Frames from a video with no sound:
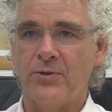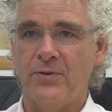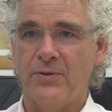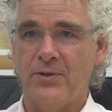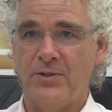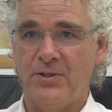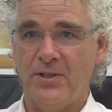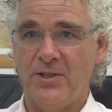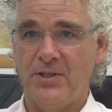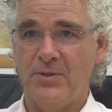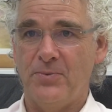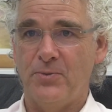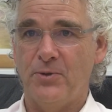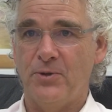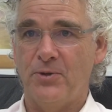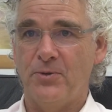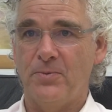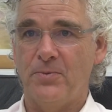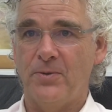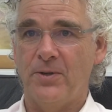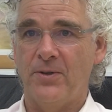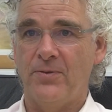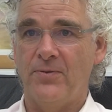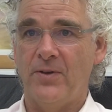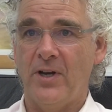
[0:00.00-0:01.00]
from the test work
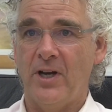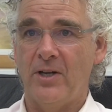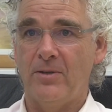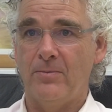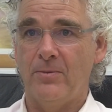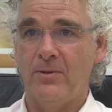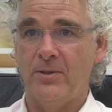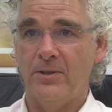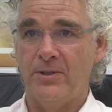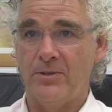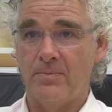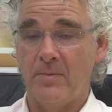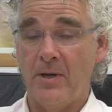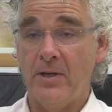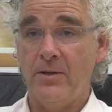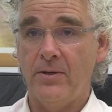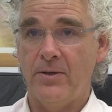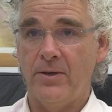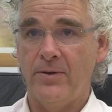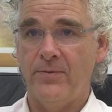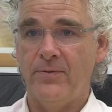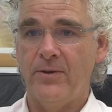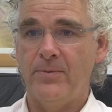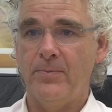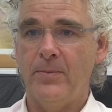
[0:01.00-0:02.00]
will be available this month,
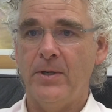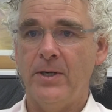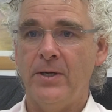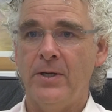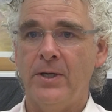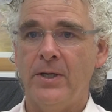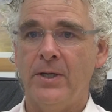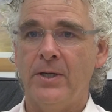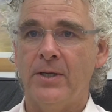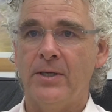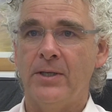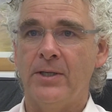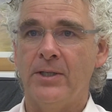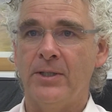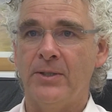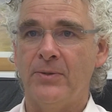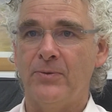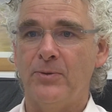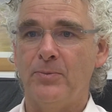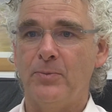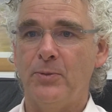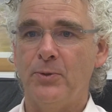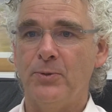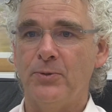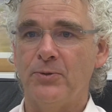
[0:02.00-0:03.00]
November, and the
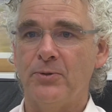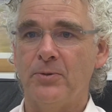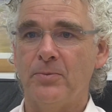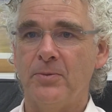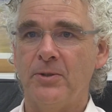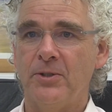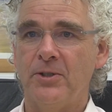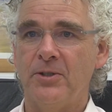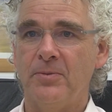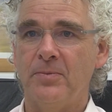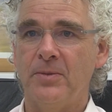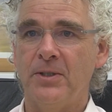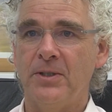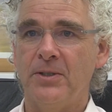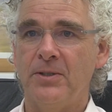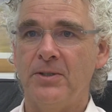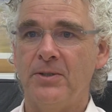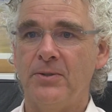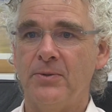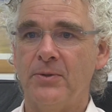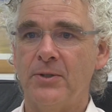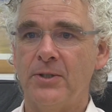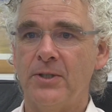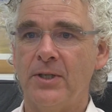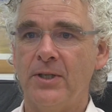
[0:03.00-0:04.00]
reports will be submitted
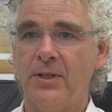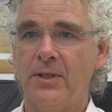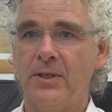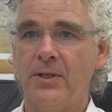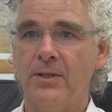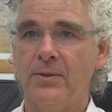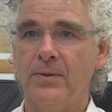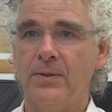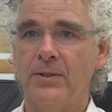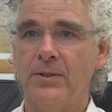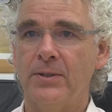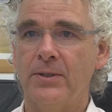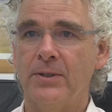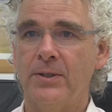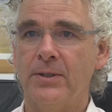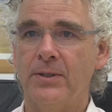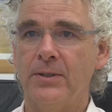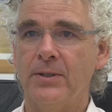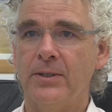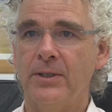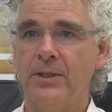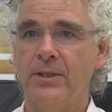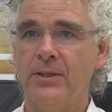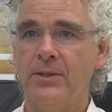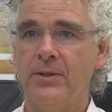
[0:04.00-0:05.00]
to Ausenco as
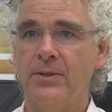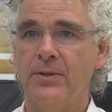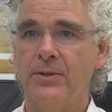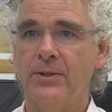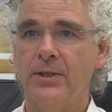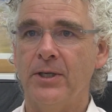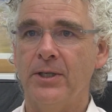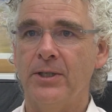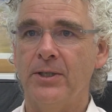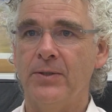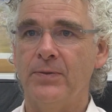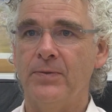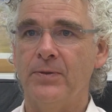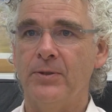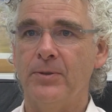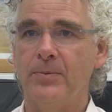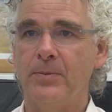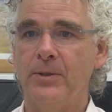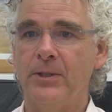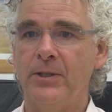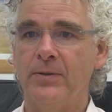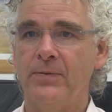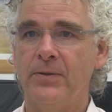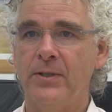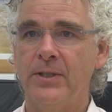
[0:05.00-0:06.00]
the lead contractor for the
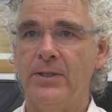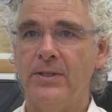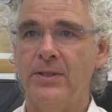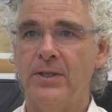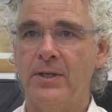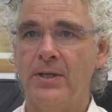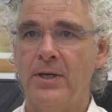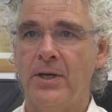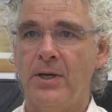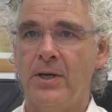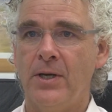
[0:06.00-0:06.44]
BFS.